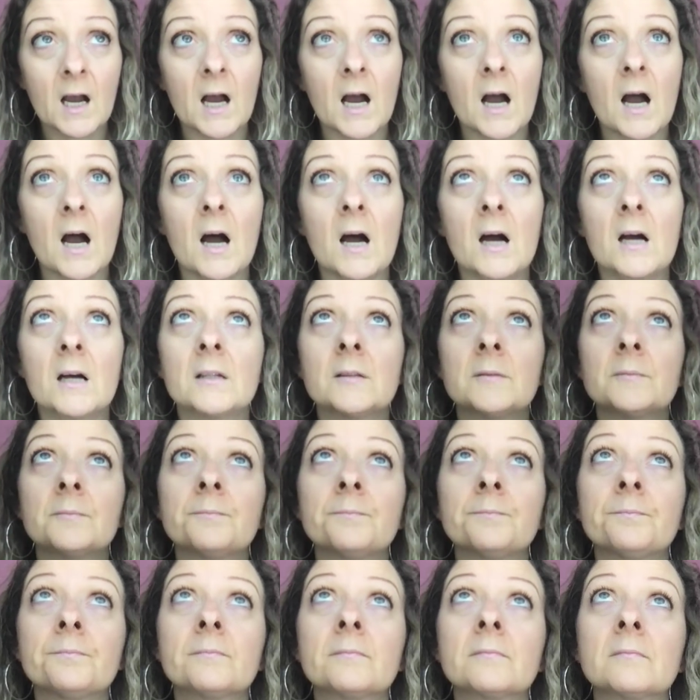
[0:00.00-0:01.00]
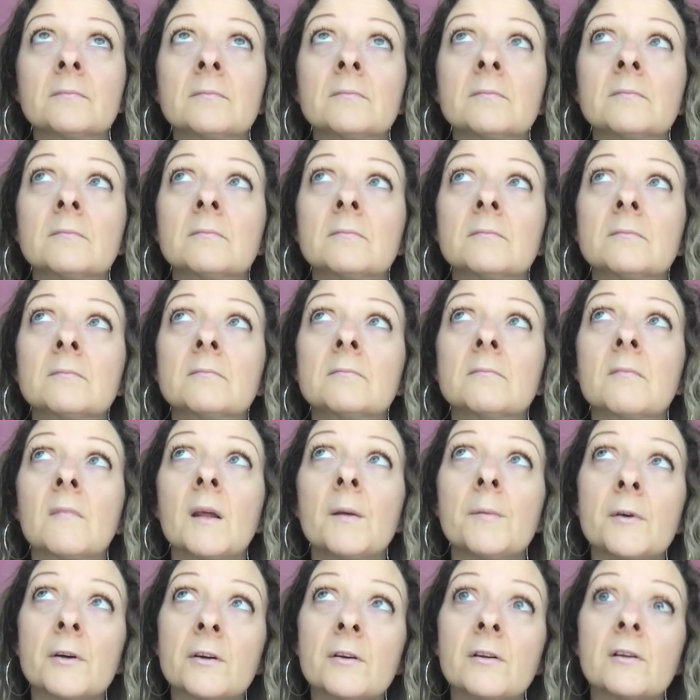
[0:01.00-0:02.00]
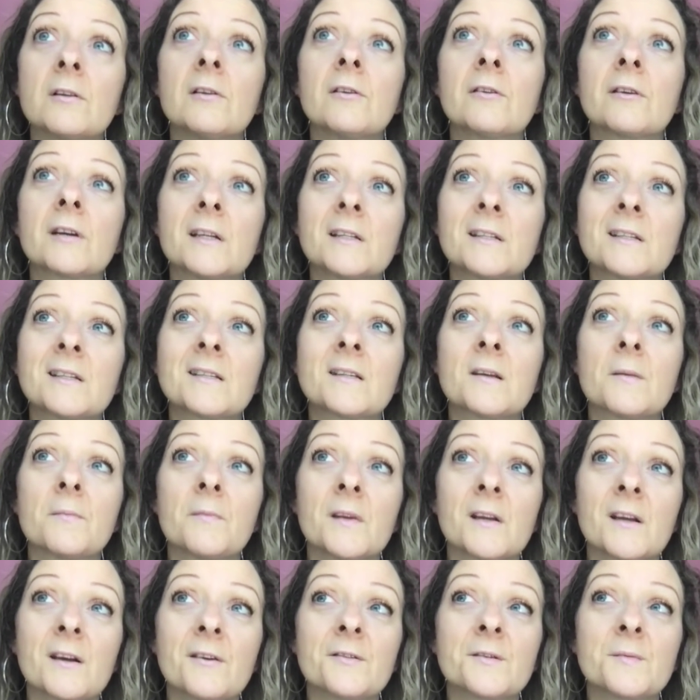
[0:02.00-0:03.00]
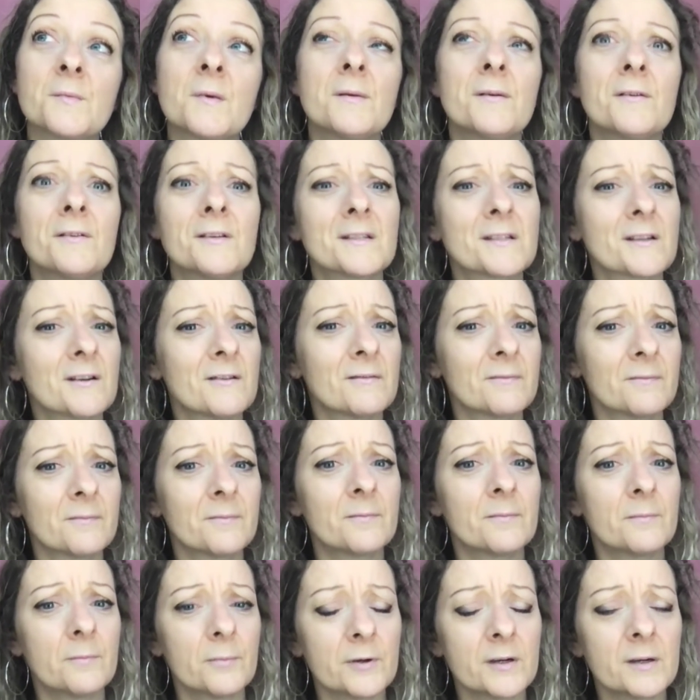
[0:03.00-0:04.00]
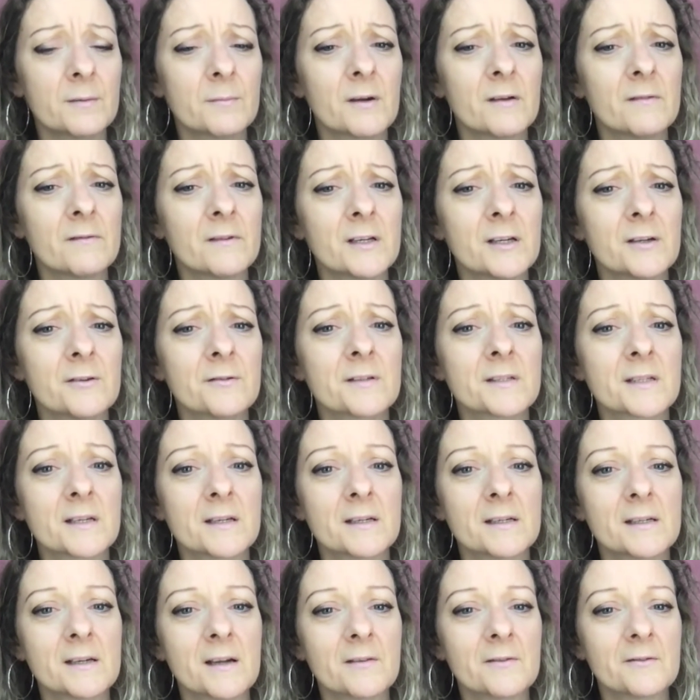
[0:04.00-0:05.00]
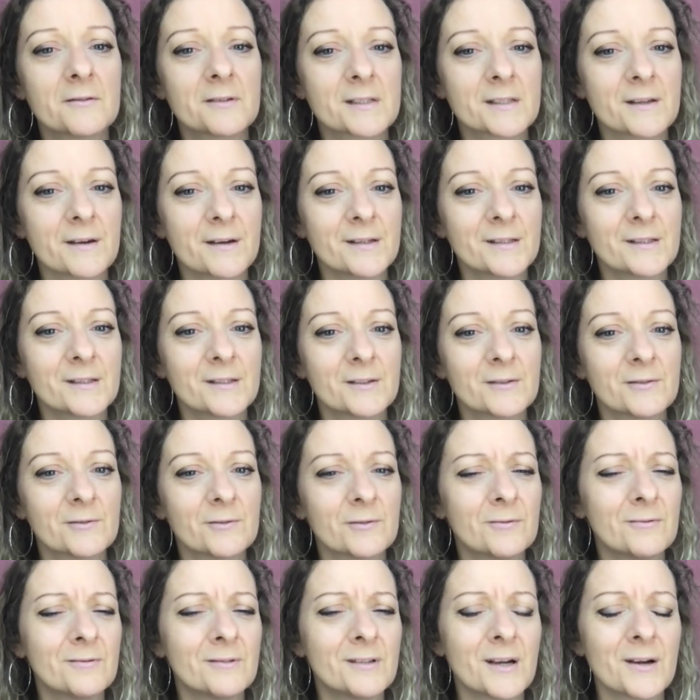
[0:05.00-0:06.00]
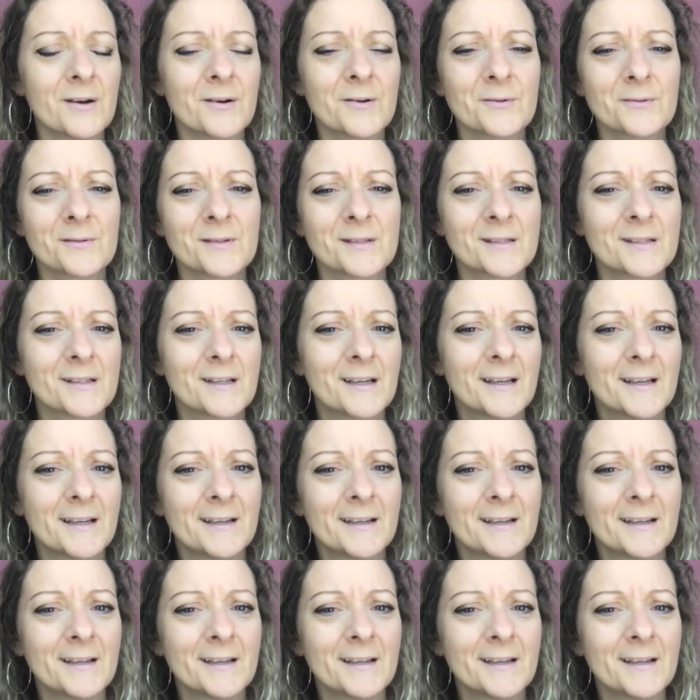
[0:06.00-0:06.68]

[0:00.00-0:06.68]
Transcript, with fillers: Um, maybe I'll look into something else. Maybe I'll start putting my videos on another site too. Who knows?